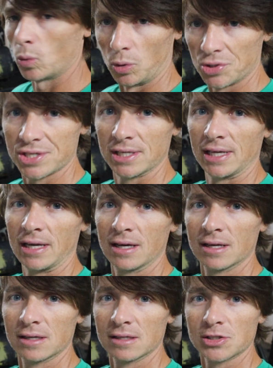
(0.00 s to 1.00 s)
We'll see.
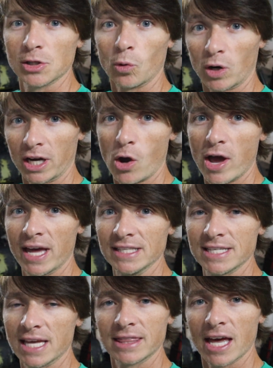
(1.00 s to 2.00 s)
So we're gonna go ahead and
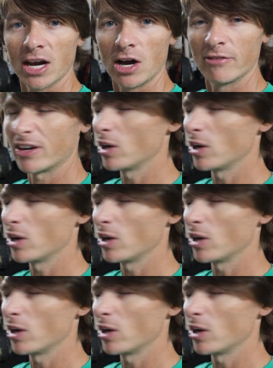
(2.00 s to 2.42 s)
take that off. I